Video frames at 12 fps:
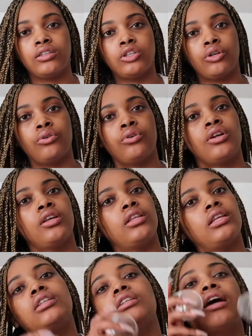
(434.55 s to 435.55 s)
So
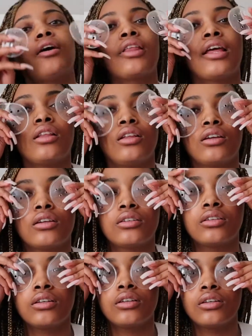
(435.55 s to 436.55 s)
this is how they looked.